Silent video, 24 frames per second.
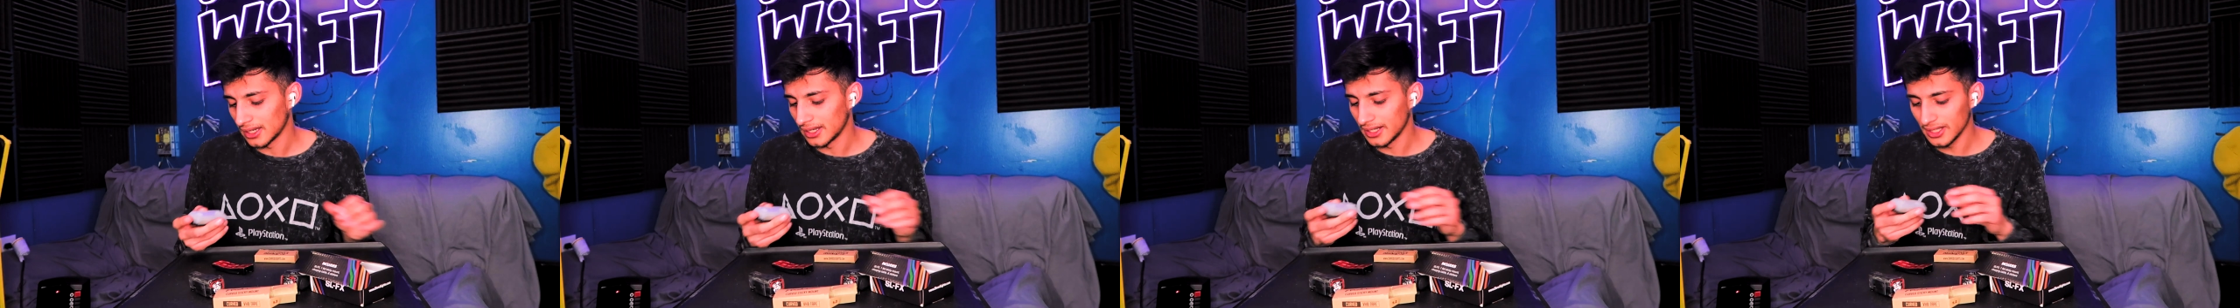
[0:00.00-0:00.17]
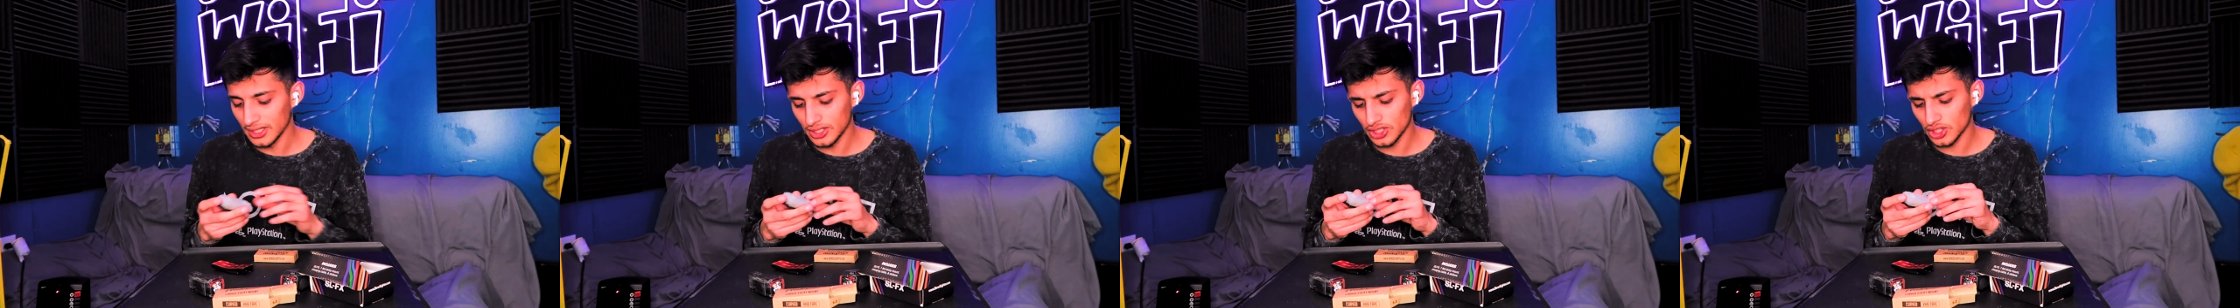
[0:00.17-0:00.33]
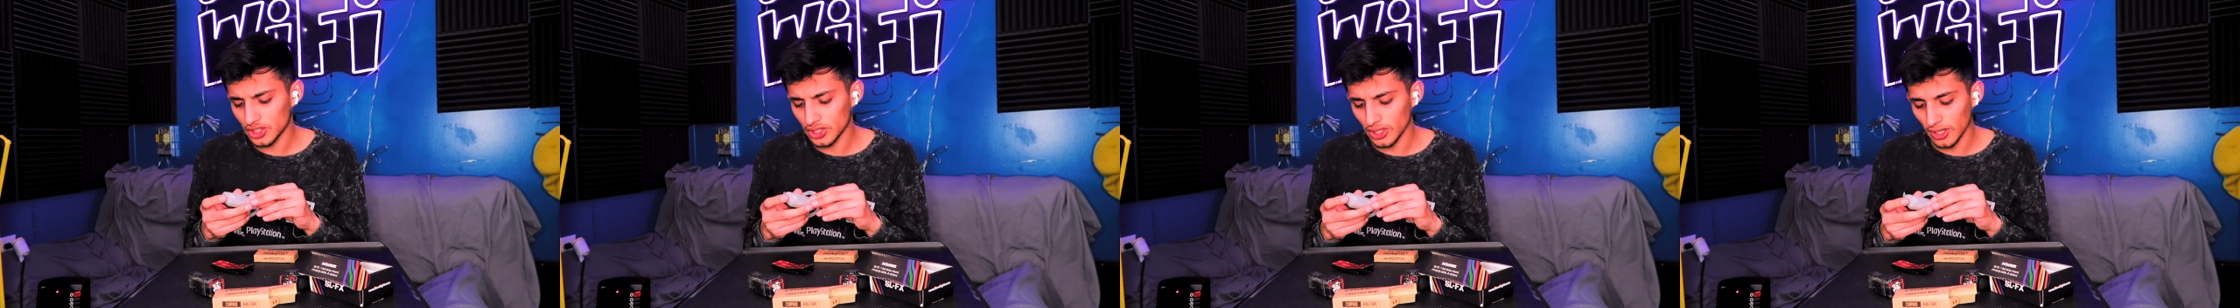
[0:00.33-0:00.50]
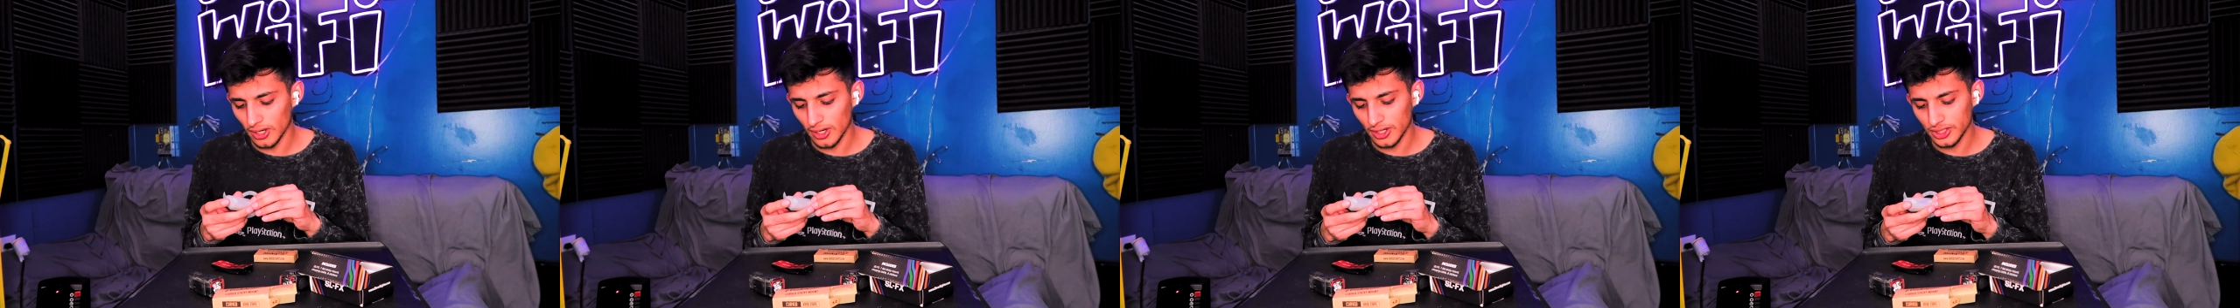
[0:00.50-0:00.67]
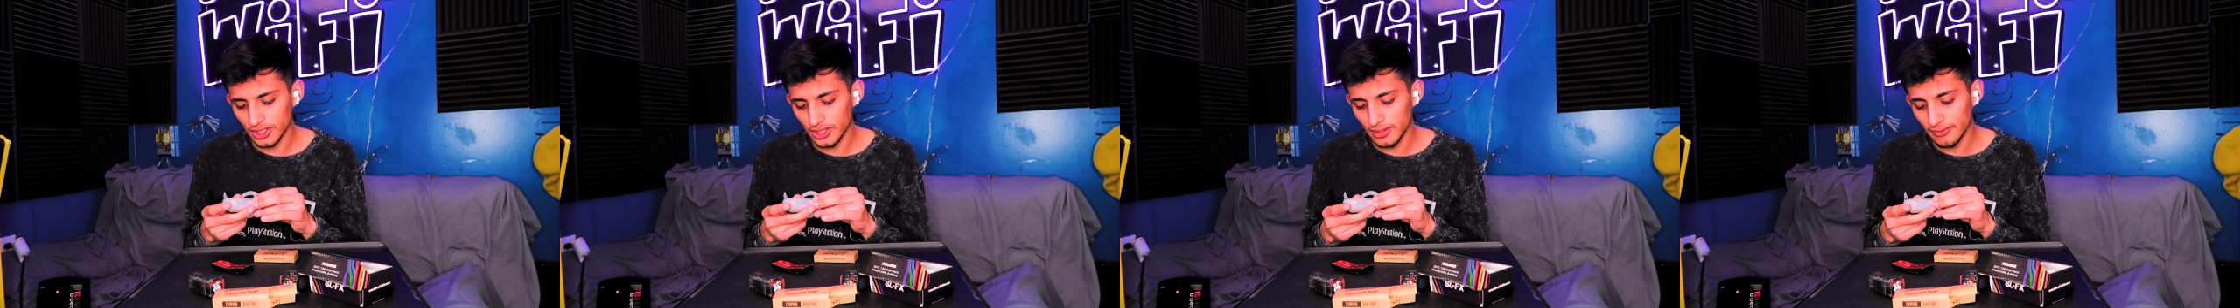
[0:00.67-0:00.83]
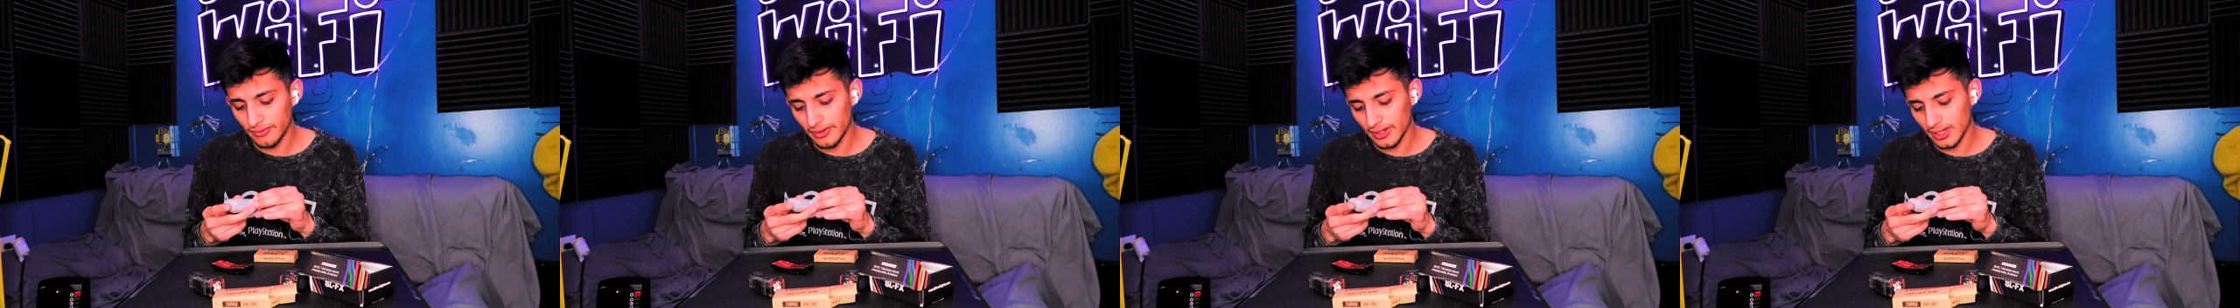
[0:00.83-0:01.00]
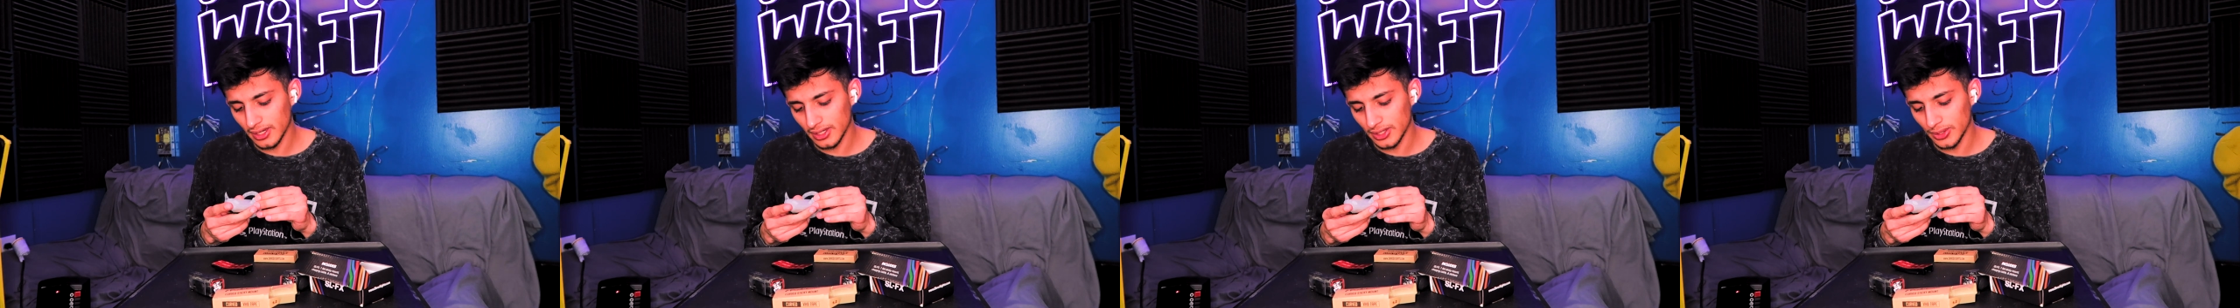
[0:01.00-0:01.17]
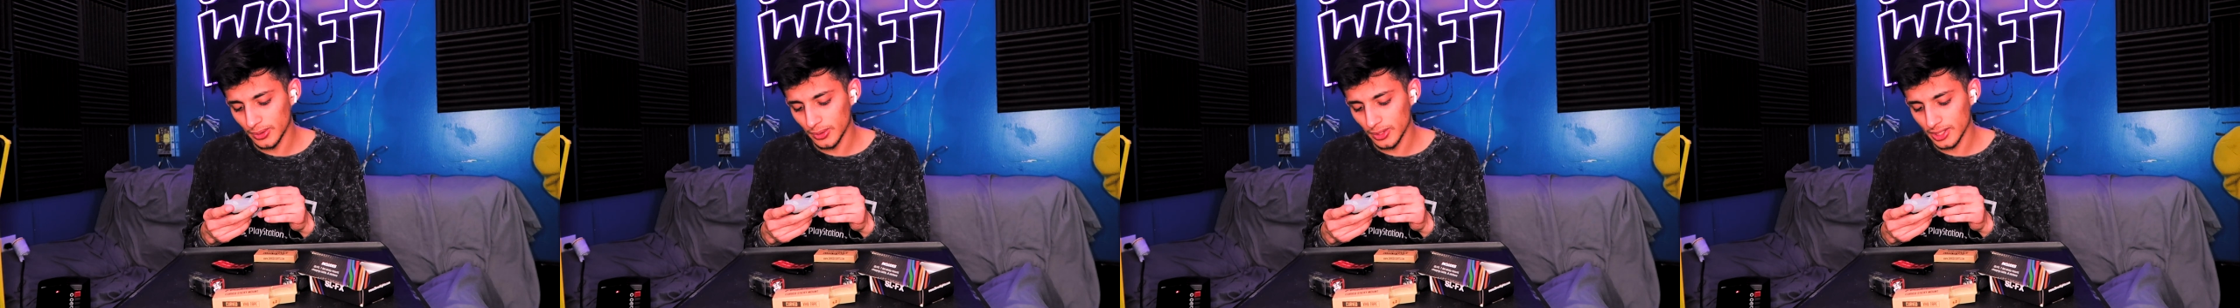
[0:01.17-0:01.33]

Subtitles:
It is charged via